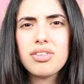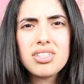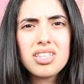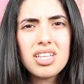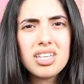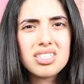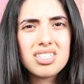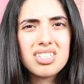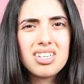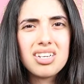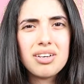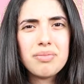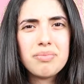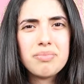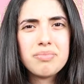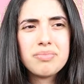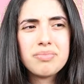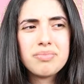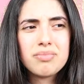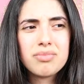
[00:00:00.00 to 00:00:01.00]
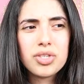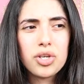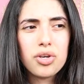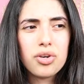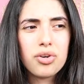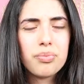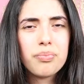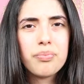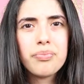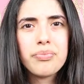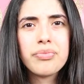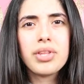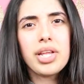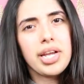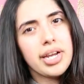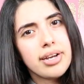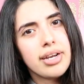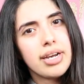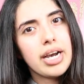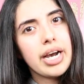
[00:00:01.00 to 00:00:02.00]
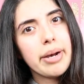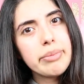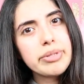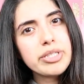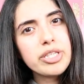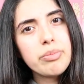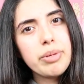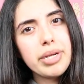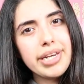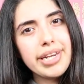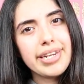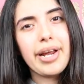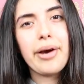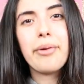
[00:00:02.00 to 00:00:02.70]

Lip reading: I think that's it. So I'm gonna start painting